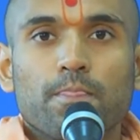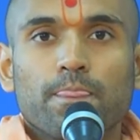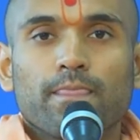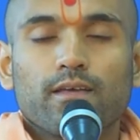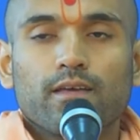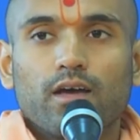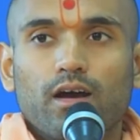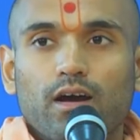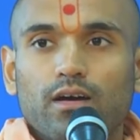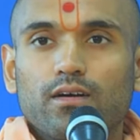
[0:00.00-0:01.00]
uh,
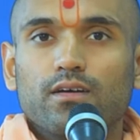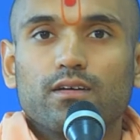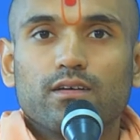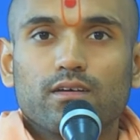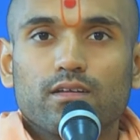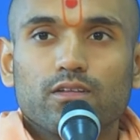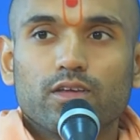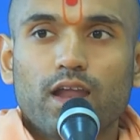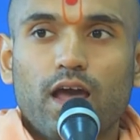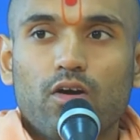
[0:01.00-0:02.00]
look at
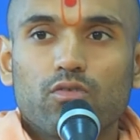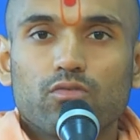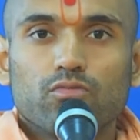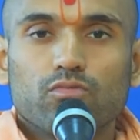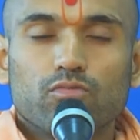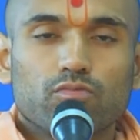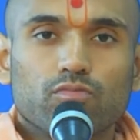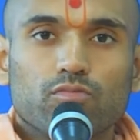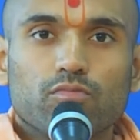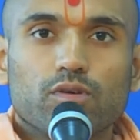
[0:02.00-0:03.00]
how much
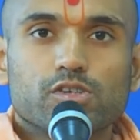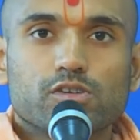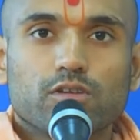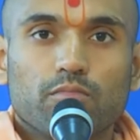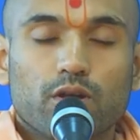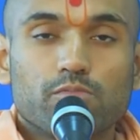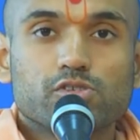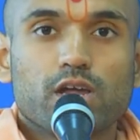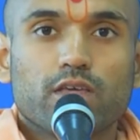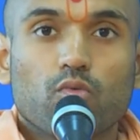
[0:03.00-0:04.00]
brahmachari
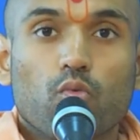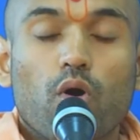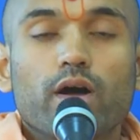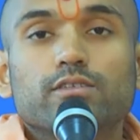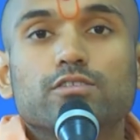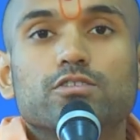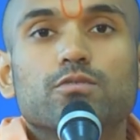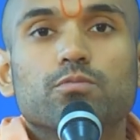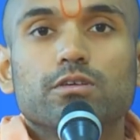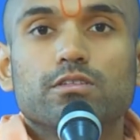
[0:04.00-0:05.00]
wants to please
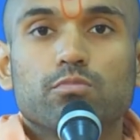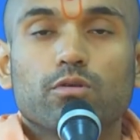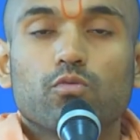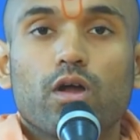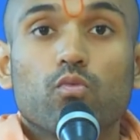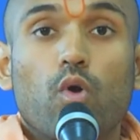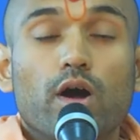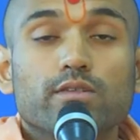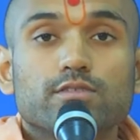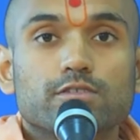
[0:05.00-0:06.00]
Bhagwan, wants to
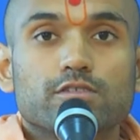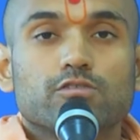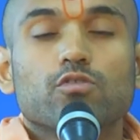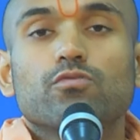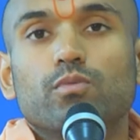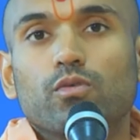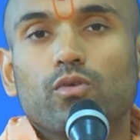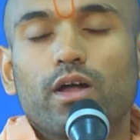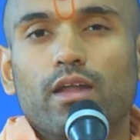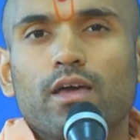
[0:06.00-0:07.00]
serve Bhagwan.
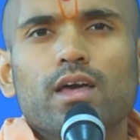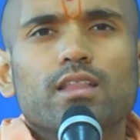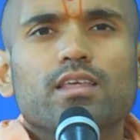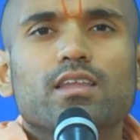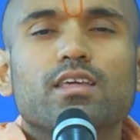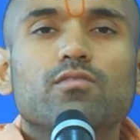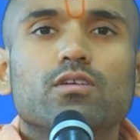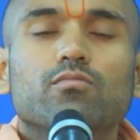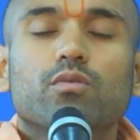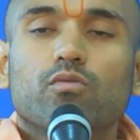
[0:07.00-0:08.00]
That even if Bhagwan
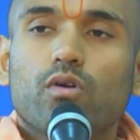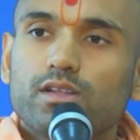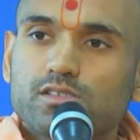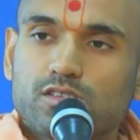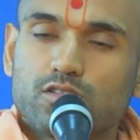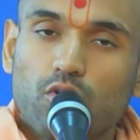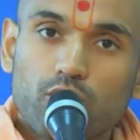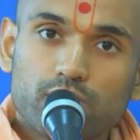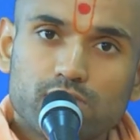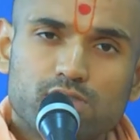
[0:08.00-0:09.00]
is throwing
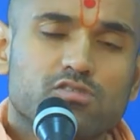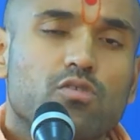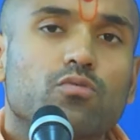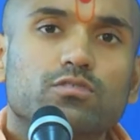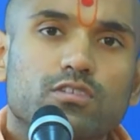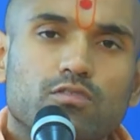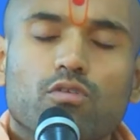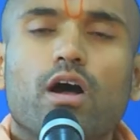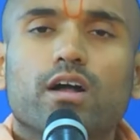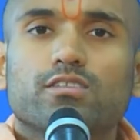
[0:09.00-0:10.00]
stones and rocks
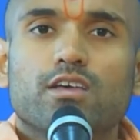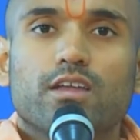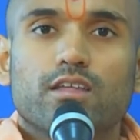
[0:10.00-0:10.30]
at him,